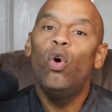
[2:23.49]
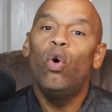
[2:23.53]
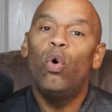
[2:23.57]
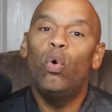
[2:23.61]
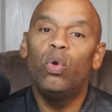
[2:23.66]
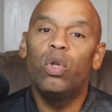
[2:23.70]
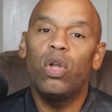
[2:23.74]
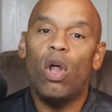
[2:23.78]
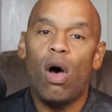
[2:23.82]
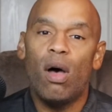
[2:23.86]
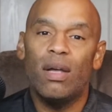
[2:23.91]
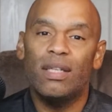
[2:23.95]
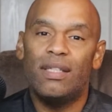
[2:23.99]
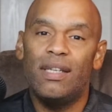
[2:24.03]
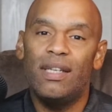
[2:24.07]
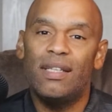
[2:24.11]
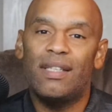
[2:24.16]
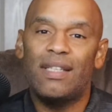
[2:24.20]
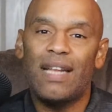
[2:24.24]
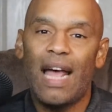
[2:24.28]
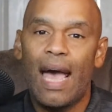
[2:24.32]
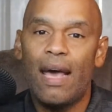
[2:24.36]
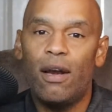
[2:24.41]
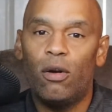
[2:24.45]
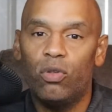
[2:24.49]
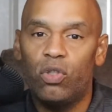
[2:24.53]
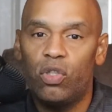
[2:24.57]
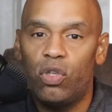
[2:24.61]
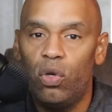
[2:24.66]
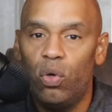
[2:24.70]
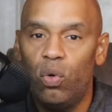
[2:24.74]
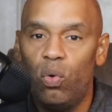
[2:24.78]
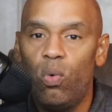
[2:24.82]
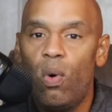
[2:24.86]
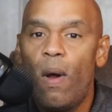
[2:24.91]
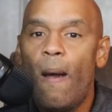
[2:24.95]
who lost his title
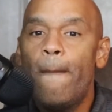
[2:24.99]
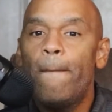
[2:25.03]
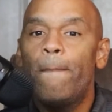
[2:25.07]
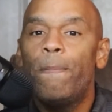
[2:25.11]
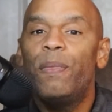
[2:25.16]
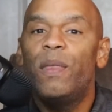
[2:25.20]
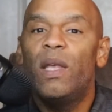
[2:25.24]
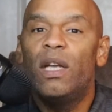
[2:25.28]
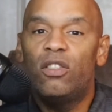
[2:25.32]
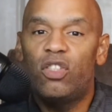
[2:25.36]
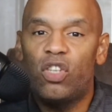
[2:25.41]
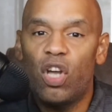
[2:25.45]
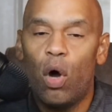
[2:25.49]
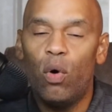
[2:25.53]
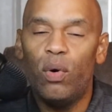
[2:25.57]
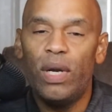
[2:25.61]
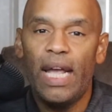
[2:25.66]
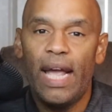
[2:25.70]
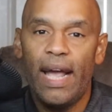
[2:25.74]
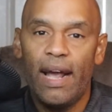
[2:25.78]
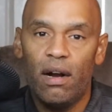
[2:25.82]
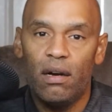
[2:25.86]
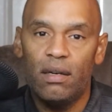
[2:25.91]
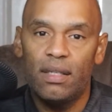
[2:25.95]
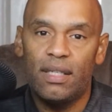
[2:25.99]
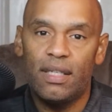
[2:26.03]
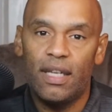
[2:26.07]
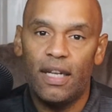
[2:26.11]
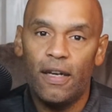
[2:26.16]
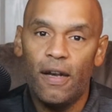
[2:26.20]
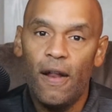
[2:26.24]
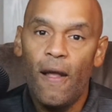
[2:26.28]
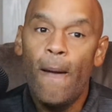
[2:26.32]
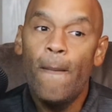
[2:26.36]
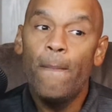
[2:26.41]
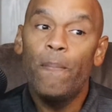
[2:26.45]
to Tony
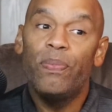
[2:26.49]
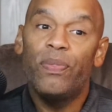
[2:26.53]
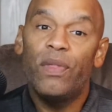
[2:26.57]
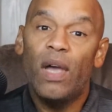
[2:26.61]
Harrison.